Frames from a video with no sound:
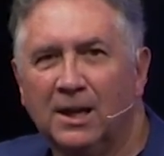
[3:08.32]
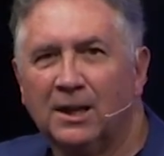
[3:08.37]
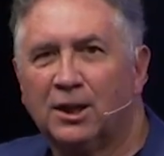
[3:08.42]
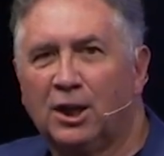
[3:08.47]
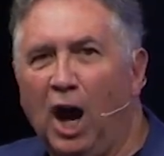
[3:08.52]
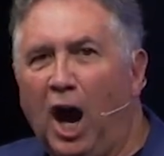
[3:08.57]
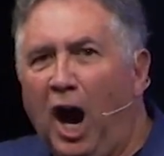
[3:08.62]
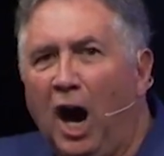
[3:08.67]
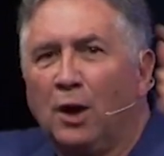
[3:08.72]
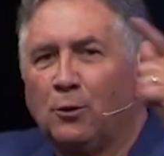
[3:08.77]

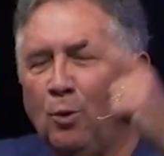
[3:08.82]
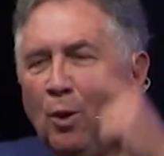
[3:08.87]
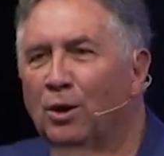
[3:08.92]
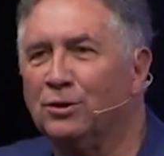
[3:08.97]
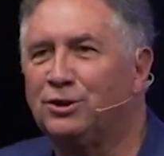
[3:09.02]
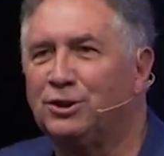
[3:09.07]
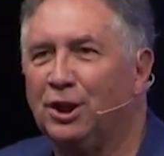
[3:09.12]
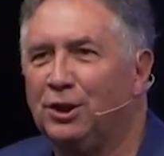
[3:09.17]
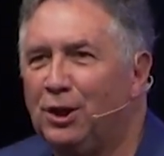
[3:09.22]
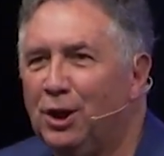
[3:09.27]
God
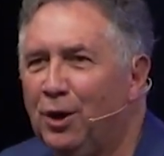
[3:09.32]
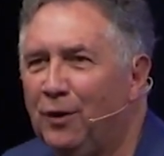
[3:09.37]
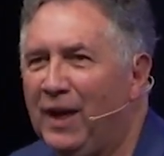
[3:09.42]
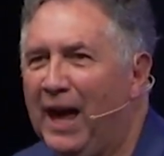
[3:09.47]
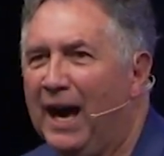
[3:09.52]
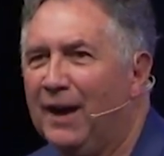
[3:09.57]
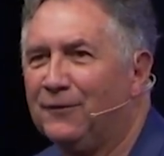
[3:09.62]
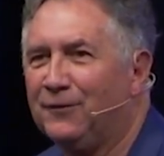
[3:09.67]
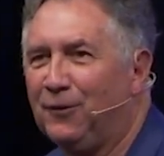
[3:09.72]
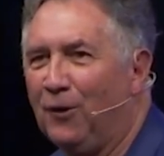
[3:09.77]
wants to do
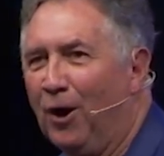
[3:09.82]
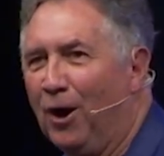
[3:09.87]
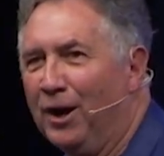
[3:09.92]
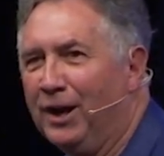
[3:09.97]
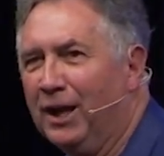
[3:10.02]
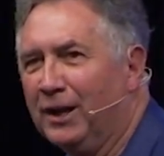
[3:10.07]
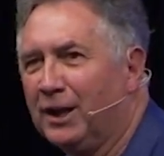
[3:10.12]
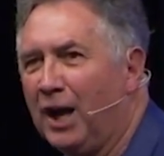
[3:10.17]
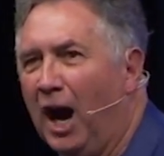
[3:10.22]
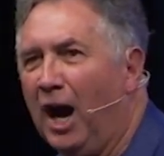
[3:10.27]
that for
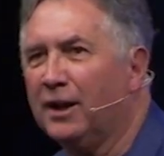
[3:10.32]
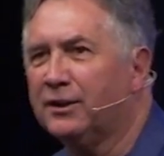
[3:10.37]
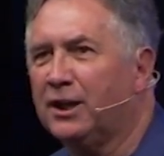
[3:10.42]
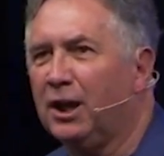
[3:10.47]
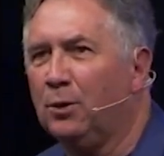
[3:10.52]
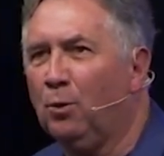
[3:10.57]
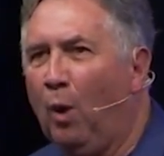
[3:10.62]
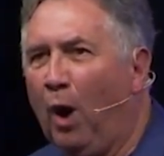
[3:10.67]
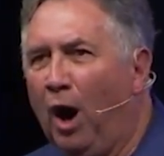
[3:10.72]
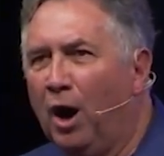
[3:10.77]
you. God
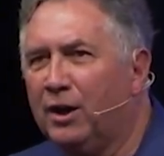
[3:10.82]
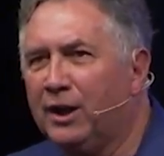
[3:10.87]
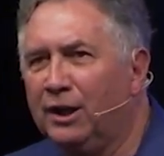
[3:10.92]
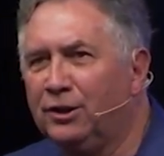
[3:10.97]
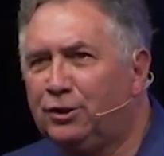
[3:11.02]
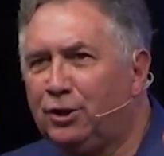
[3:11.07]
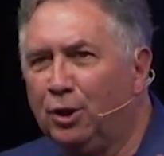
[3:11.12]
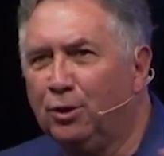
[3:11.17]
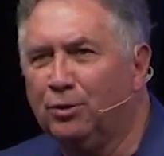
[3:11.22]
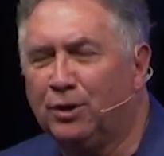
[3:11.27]
can walk and
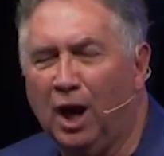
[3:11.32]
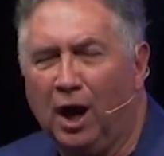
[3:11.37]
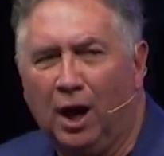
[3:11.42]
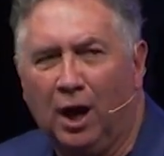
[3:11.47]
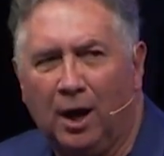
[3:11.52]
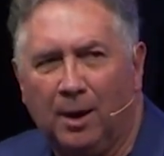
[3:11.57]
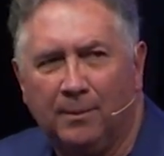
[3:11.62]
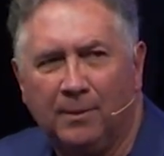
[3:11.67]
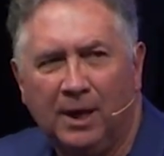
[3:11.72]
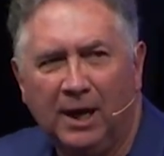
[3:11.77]
chew
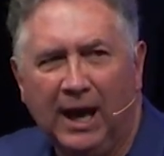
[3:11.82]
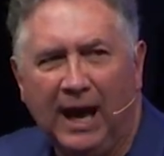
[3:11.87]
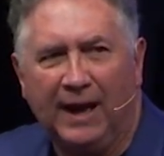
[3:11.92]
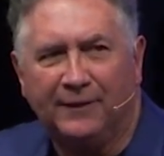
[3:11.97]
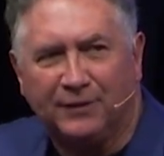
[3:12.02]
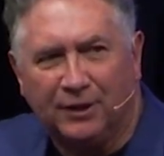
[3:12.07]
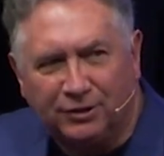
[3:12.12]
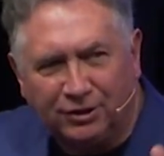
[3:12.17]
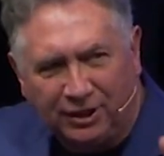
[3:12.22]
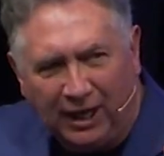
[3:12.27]
gum
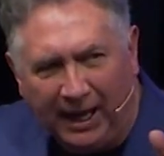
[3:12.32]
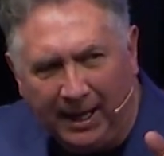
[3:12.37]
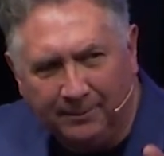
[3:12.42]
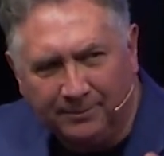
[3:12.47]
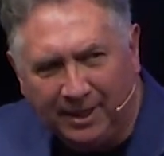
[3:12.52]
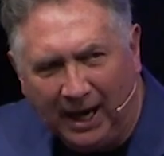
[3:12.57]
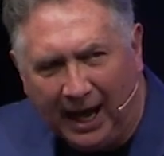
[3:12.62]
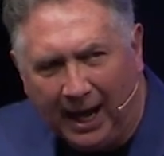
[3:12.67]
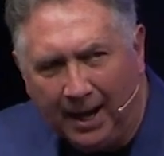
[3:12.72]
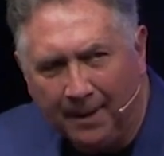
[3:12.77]
at the same
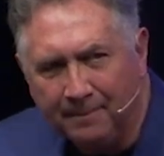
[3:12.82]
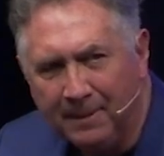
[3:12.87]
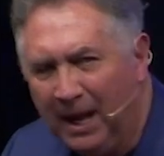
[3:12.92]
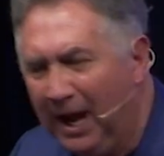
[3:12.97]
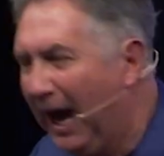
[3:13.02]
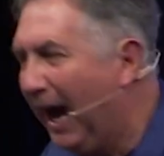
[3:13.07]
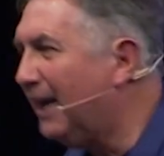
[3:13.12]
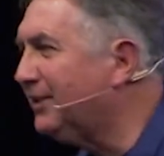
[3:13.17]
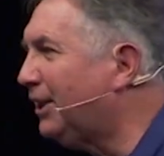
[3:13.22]
time. I